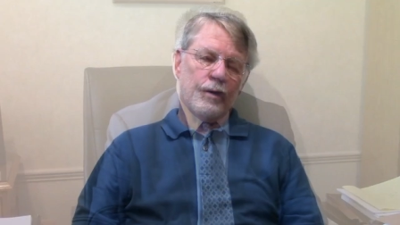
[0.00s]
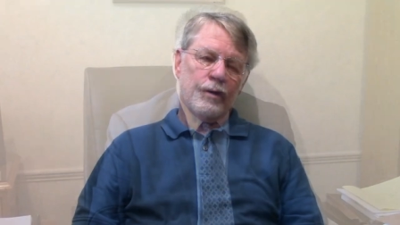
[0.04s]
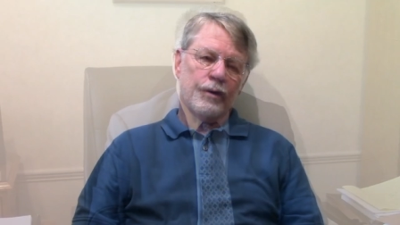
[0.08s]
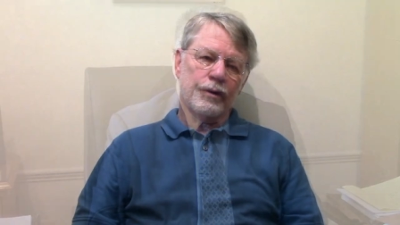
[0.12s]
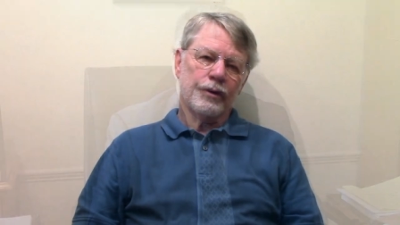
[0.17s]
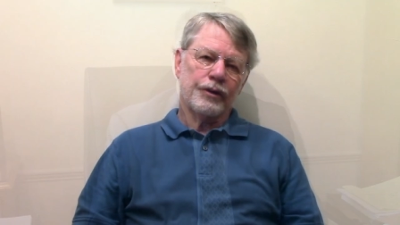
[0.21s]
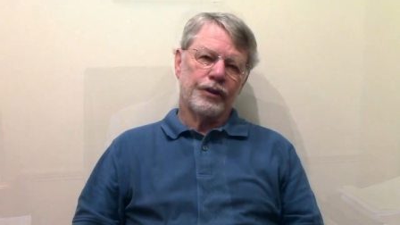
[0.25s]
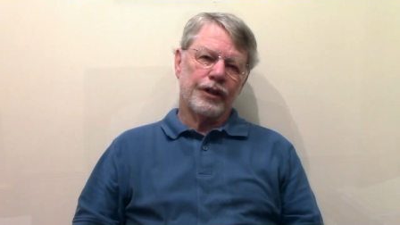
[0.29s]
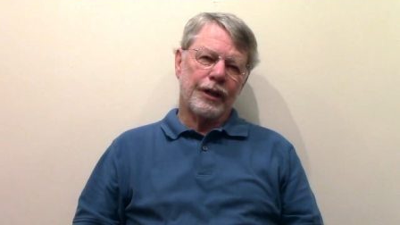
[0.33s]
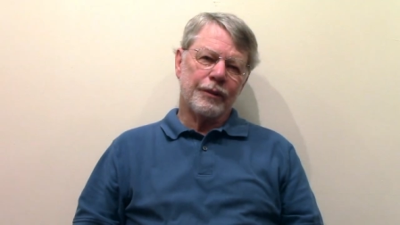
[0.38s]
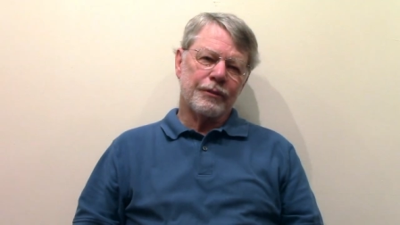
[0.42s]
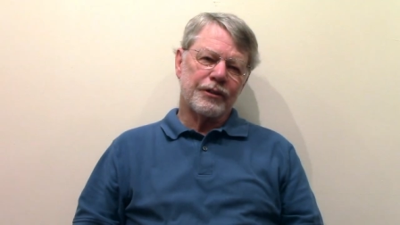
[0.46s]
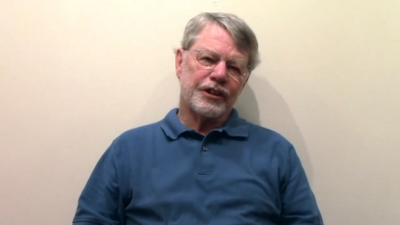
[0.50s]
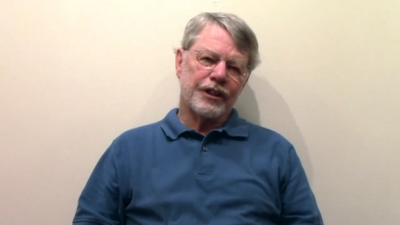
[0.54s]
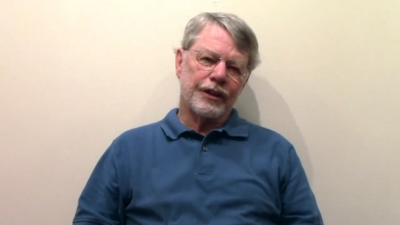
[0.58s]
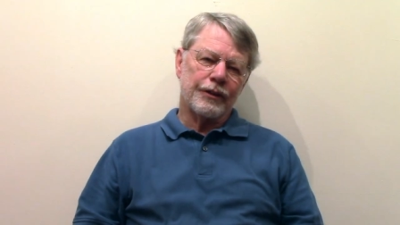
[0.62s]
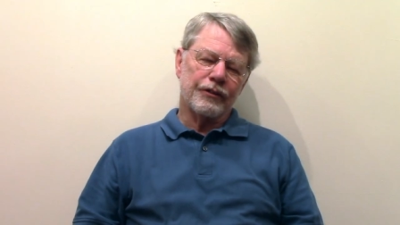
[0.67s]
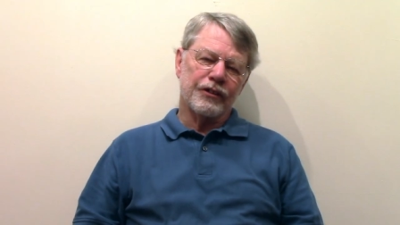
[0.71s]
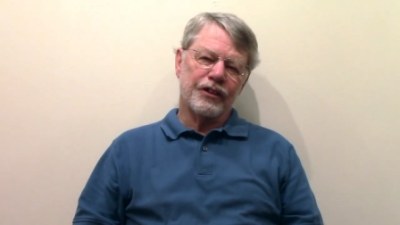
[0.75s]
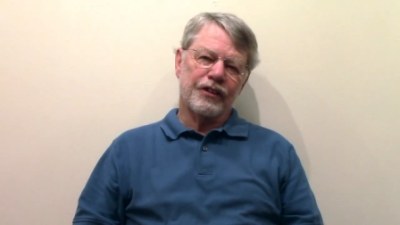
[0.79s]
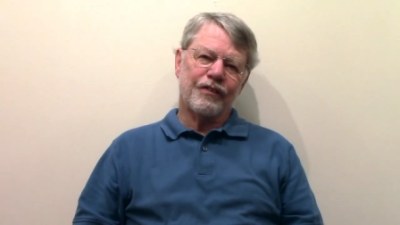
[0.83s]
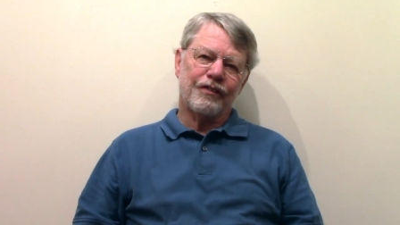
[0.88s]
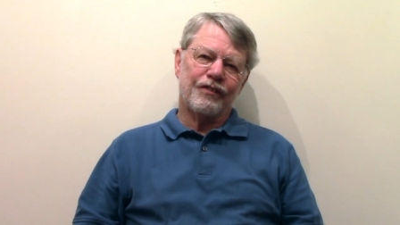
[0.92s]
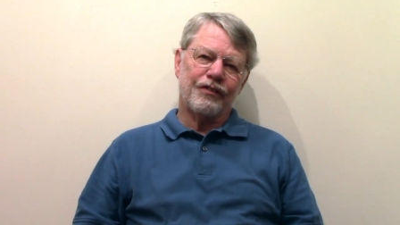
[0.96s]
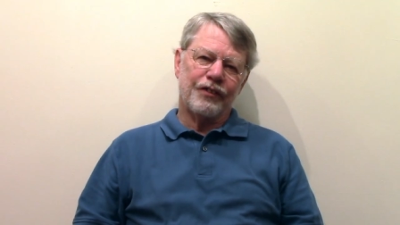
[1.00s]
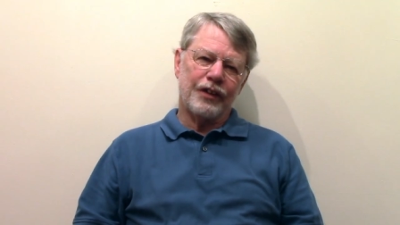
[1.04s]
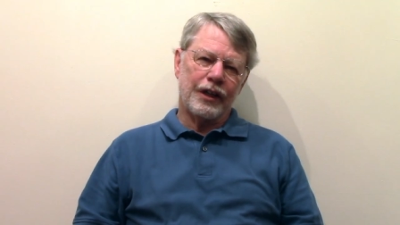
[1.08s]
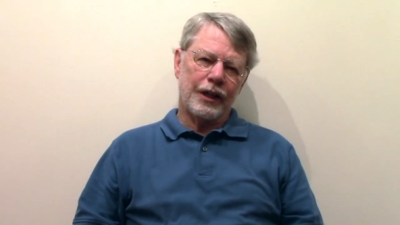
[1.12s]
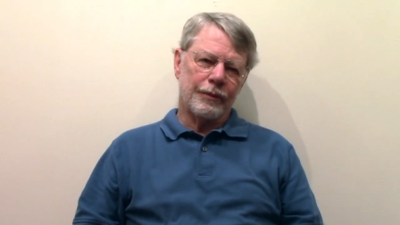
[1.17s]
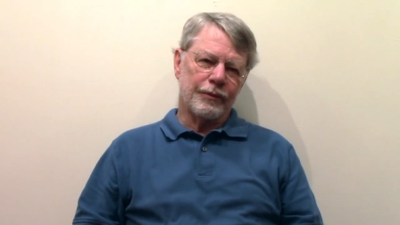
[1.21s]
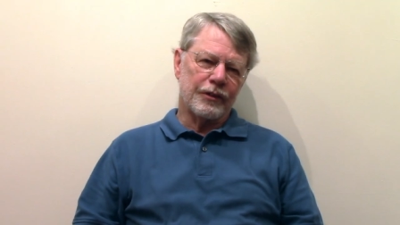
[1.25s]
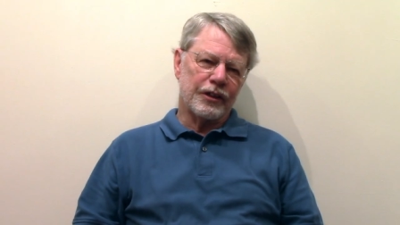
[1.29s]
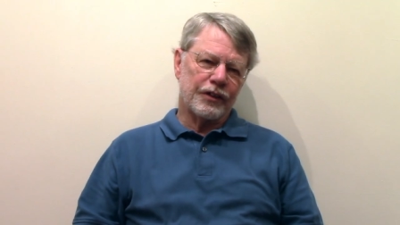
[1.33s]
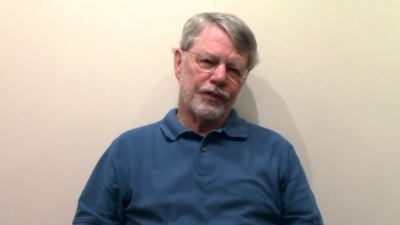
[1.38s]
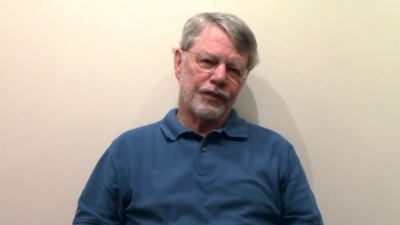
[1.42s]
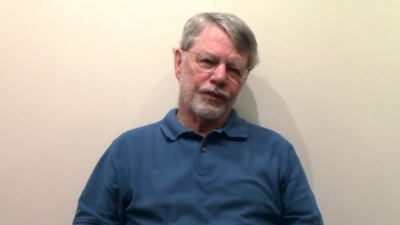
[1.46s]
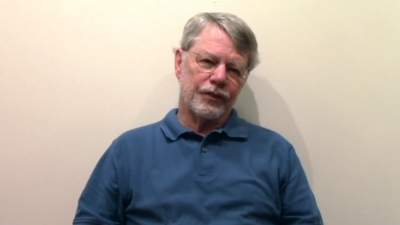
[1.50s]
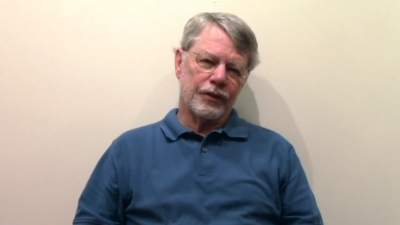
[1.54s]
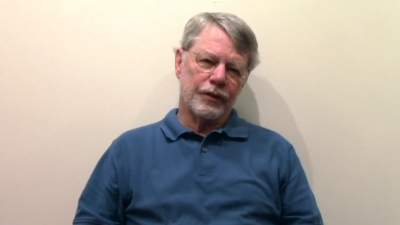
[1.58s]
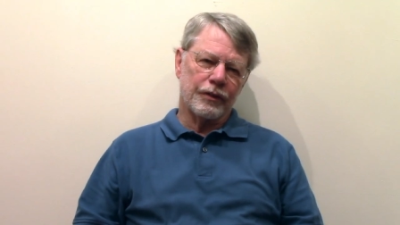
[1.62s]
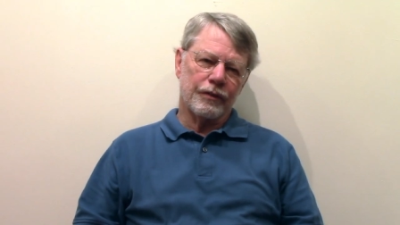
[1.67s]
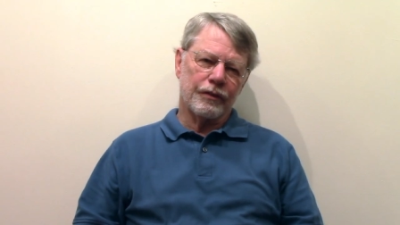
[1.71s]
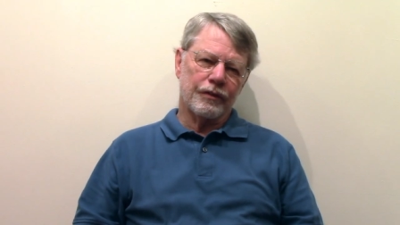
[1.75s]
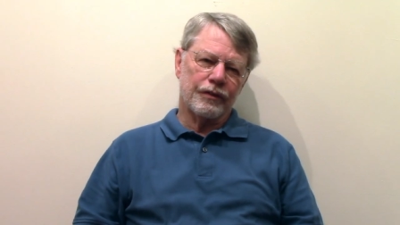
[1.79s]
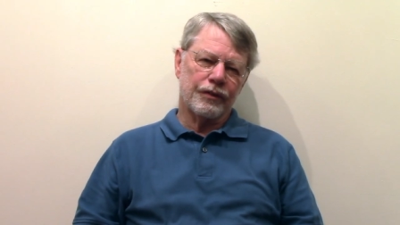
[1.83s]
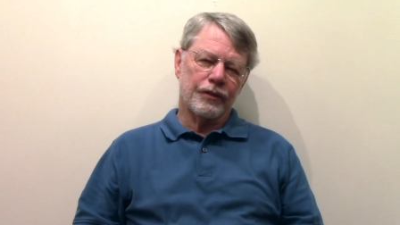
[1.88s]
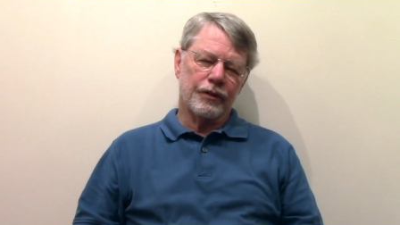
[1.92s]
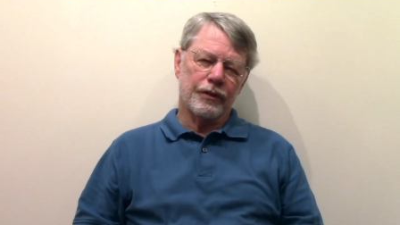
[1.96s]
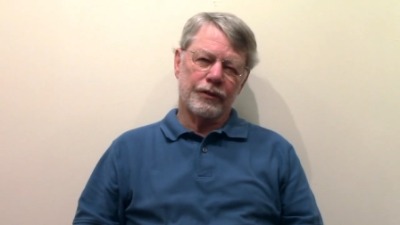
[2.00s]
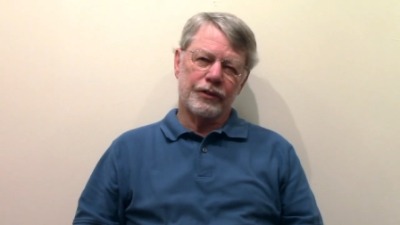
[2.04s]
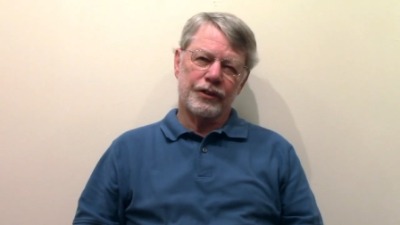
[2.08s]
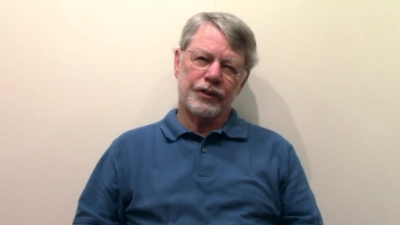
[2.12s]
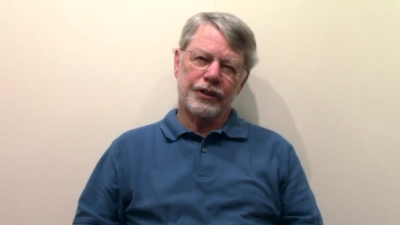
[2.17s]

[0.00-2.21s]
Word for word: Jamestown was famous for, for